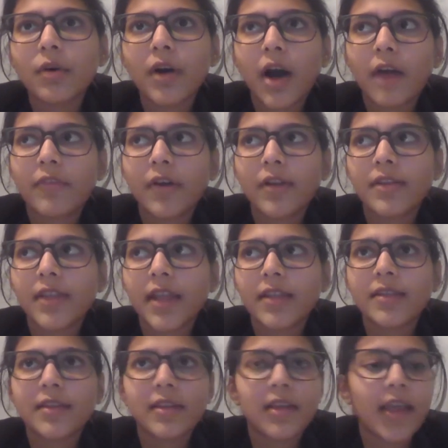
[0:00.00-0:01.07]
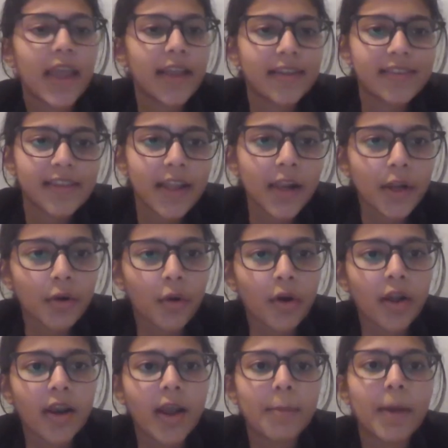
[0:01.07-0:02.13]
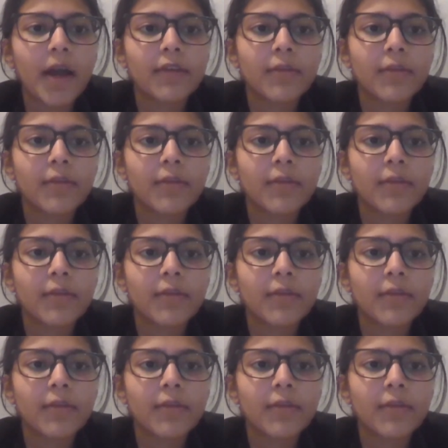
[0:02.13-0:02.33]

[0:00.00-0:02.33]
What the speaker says: so of course there's Excel and all.